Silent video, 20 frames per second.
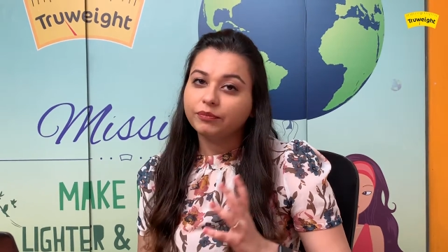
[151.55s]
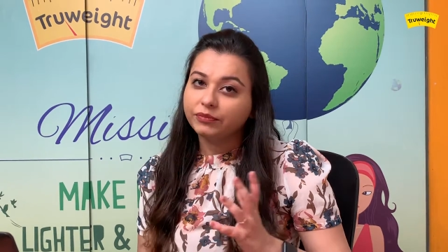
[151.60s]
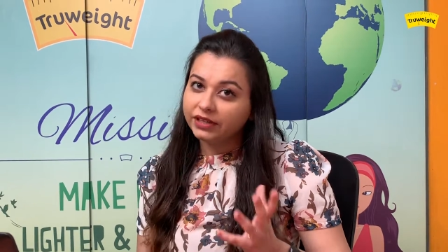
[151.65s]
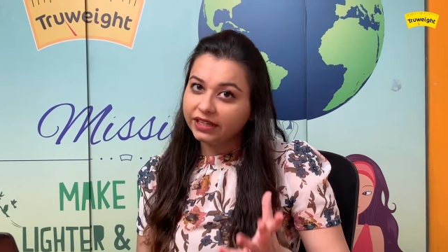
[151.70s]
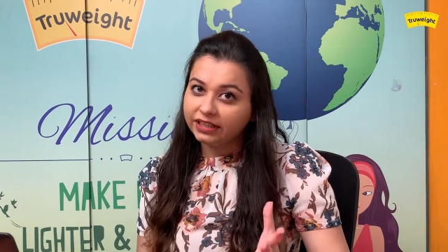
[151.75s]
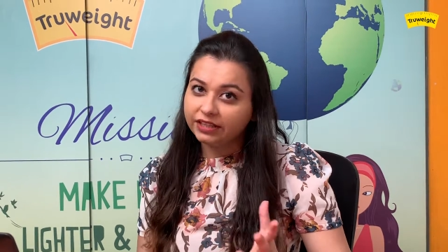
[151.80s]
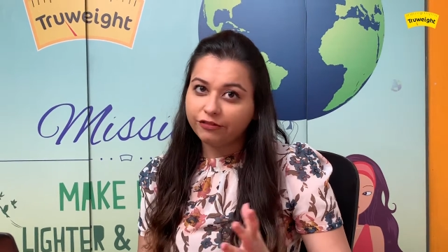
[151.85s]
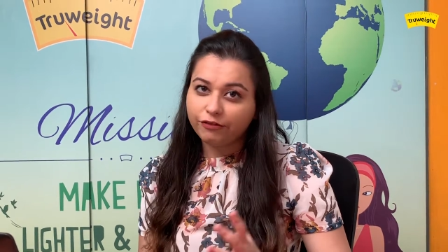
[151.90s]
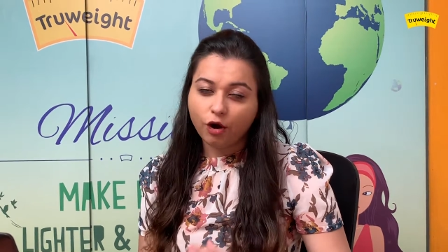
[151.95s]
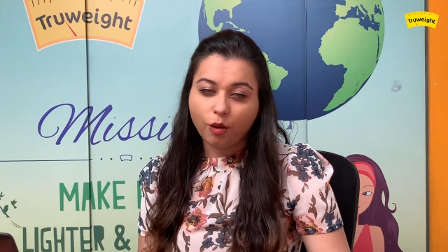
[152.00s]

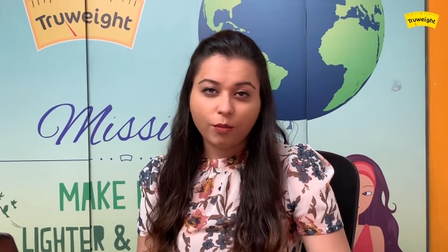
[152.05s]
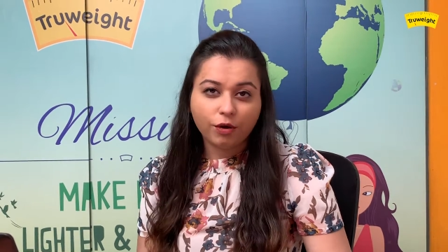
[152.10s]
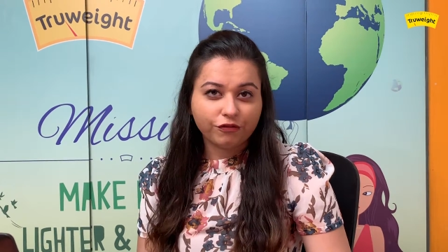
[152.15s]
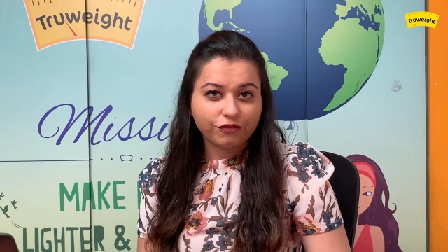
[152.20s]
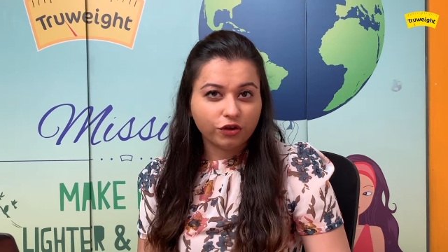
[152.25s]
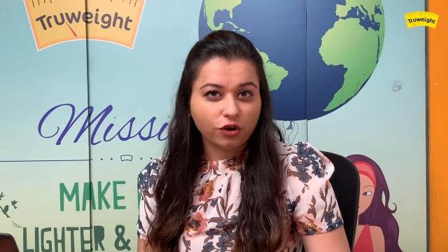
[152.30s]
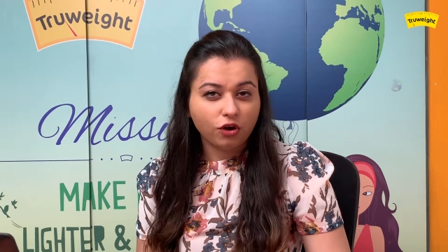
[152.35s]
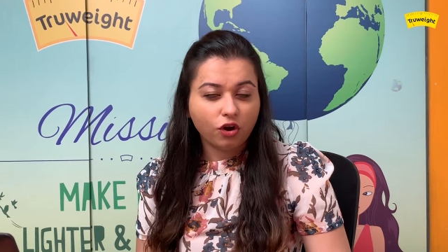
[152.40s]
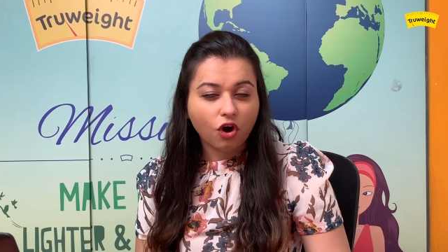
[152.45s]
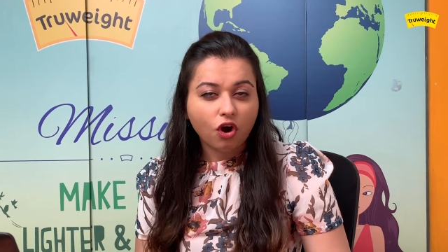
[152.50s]
in the form of
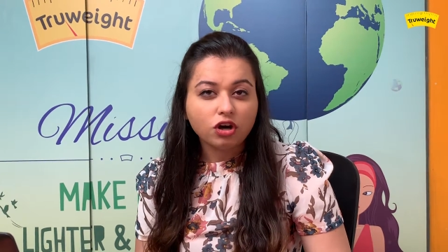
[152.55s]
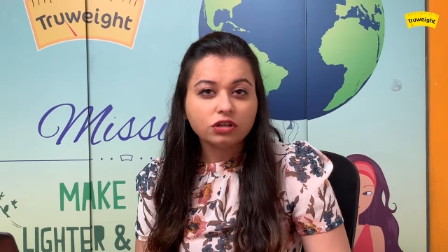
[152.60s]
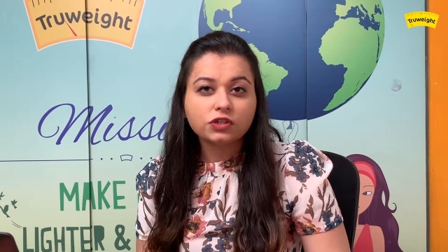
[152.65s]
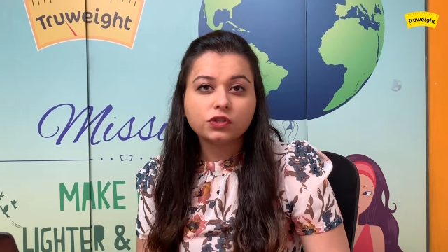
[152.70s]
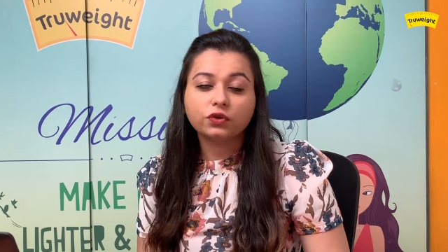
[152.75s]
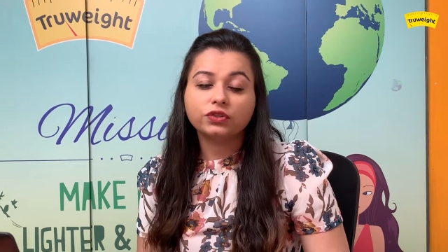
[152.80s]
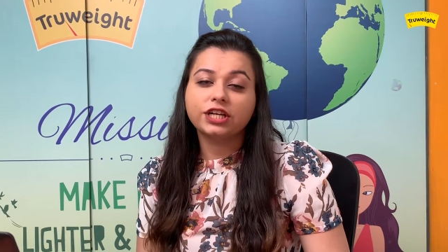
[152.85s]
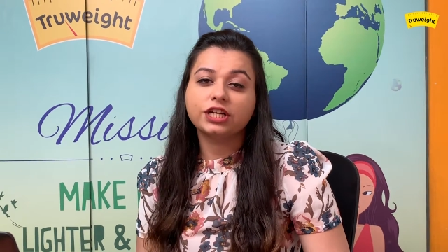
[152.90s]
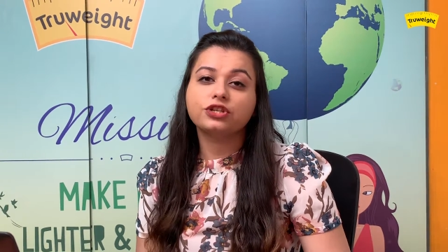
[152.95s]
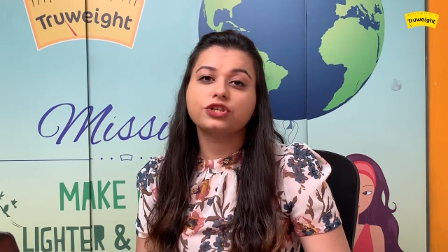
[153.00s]
your log
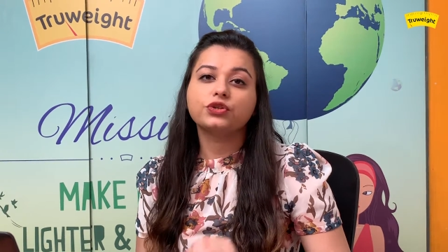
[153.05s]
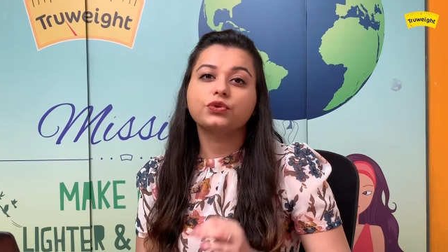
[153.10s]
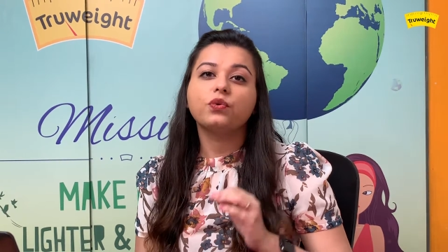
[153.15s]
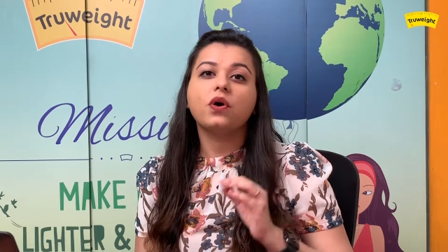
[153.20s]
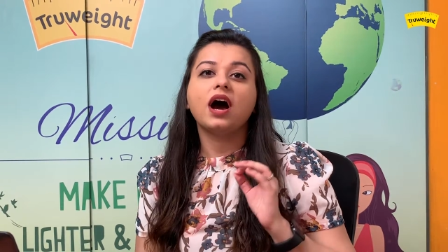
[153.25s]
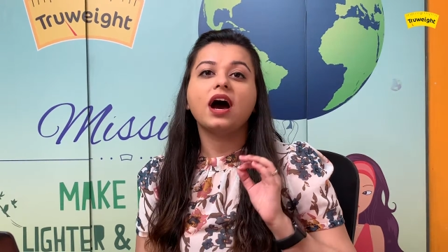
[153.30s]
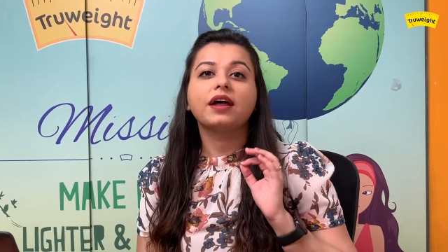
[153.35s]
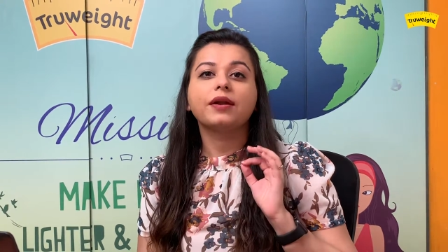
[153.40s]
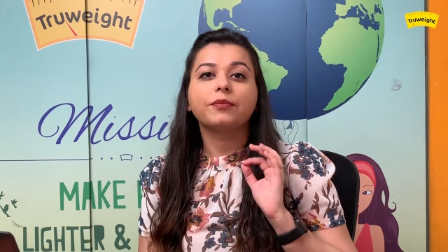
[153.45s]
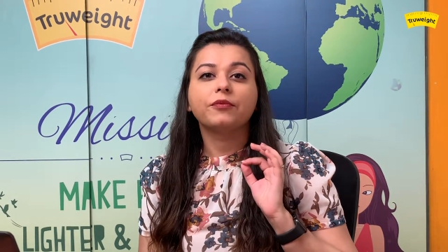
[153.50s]
so that you
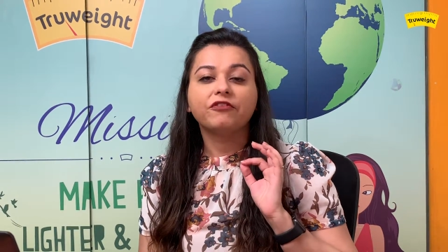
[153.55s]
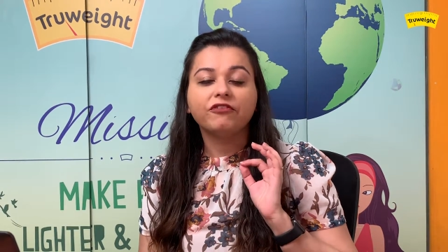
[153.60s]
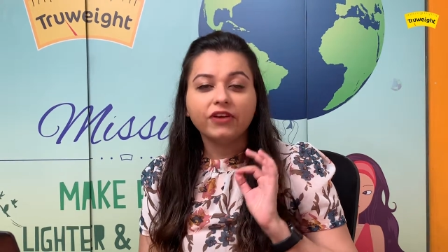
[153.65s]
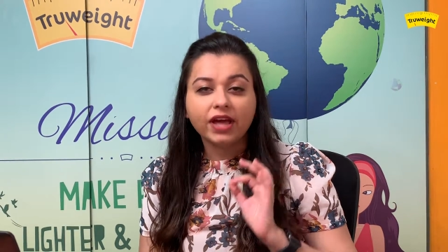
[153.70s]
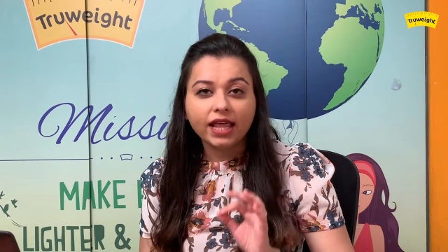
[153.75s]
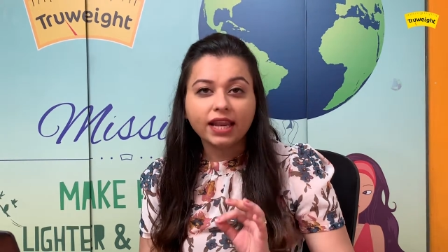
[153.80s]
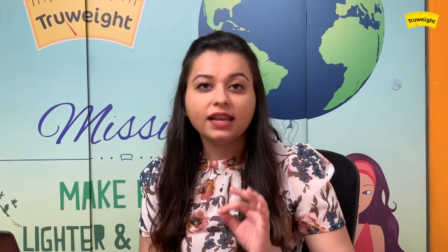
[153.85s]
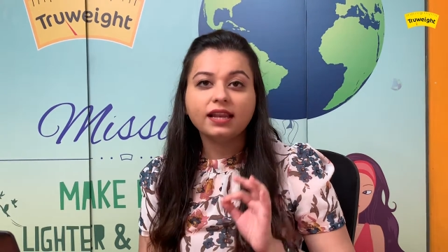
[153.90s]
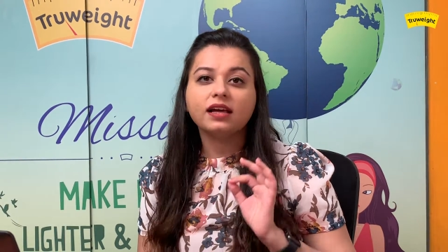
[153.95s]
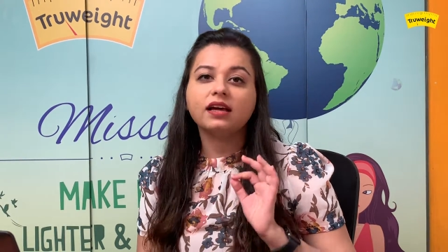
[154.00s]
are
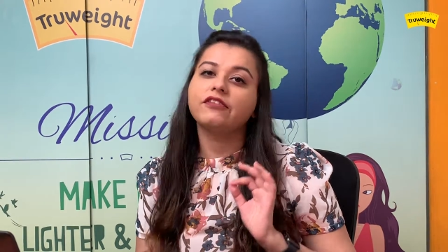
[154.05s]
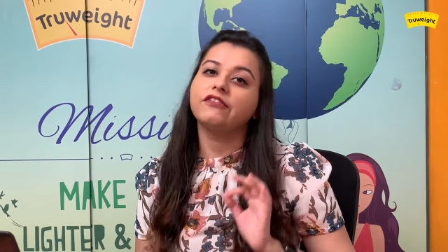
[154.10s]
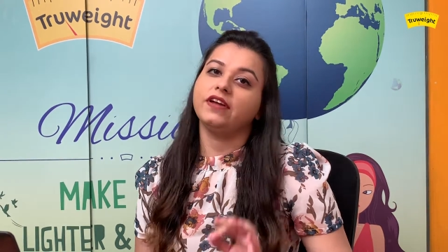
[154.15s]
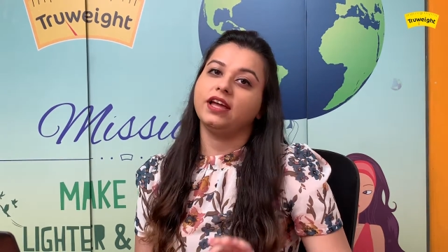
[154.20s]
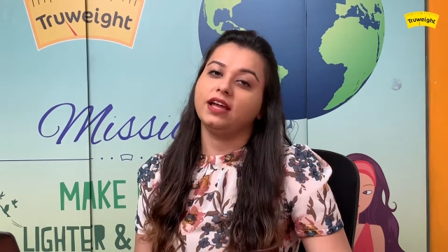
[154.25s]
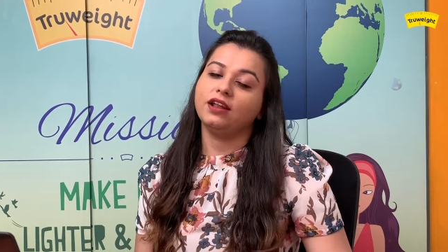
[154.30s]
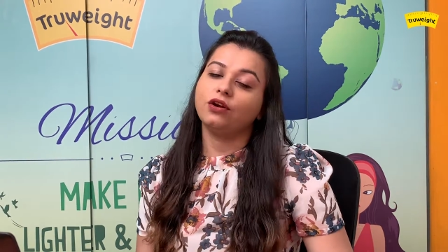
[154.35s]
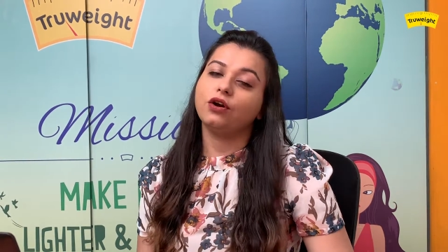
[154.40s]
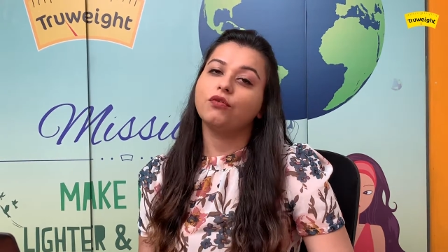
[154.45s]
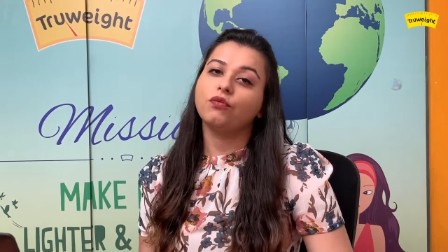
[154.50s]
well
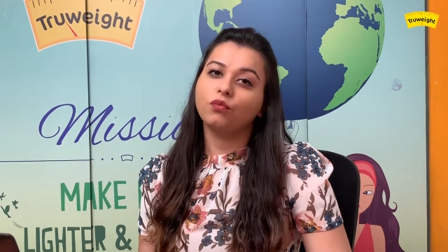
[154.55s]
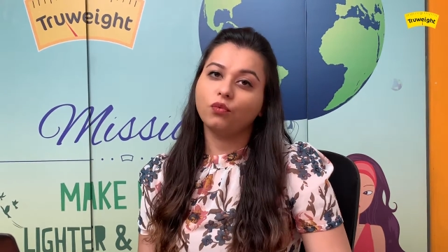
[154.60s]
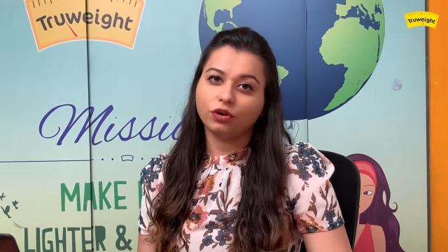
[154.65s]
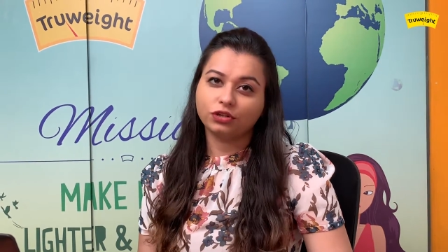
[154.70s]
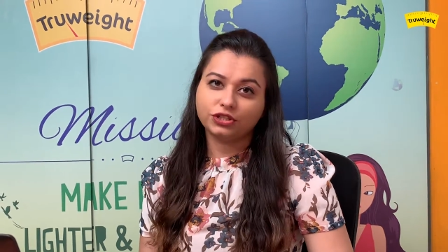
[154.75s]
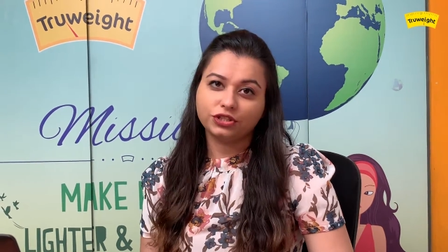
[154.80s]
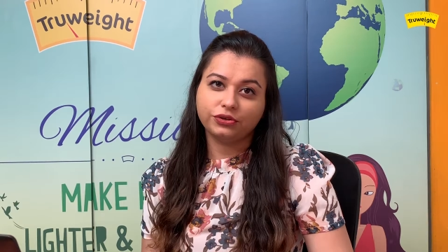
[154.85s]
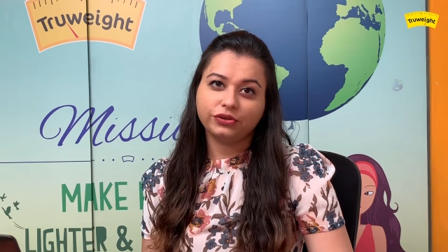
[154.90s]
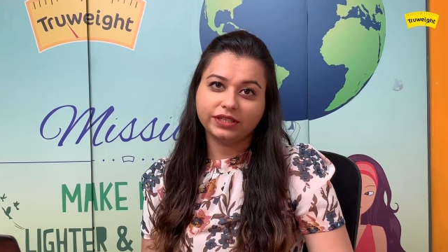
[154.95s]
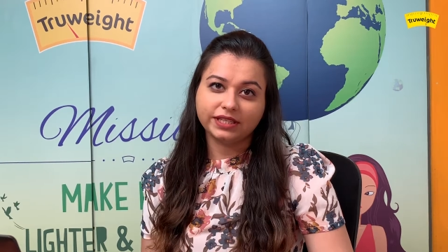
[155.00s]
aware of
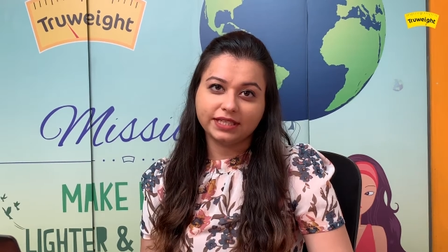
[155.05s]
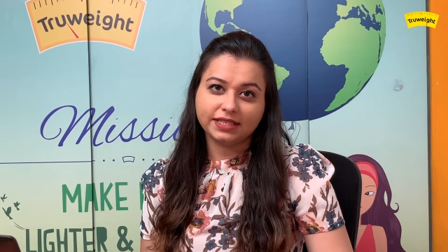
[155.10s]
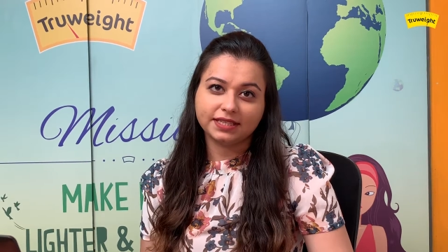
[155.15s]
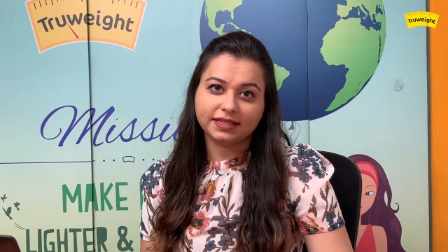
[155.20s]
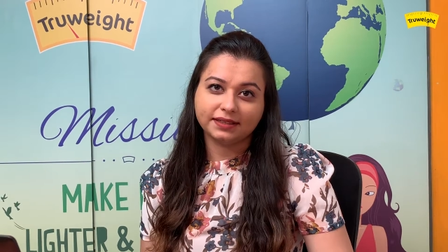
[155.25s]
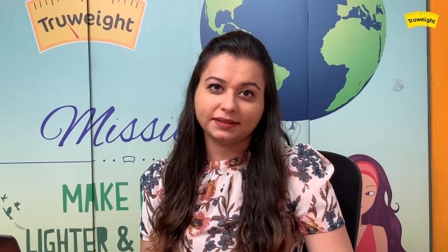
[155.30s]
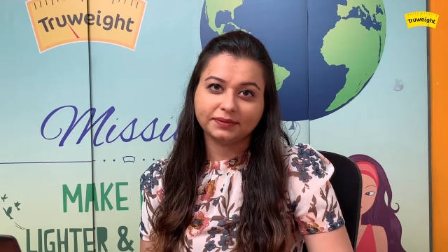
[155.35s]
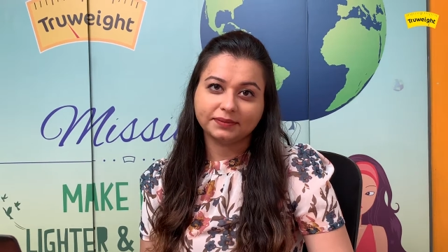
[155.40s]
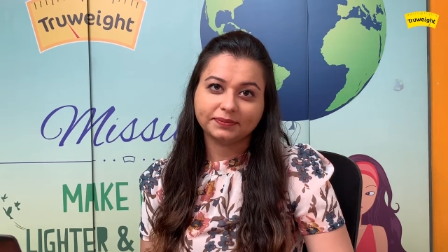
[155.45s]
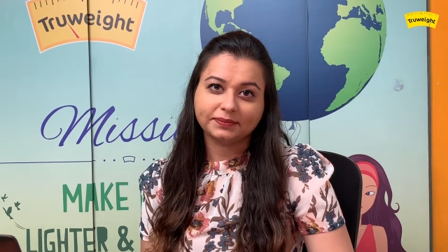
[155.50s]
what you're
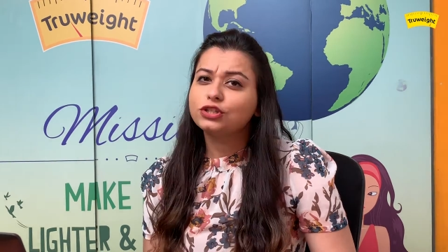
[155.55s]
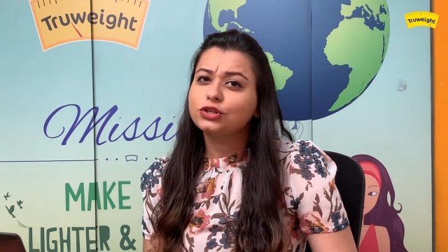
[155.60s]
eating.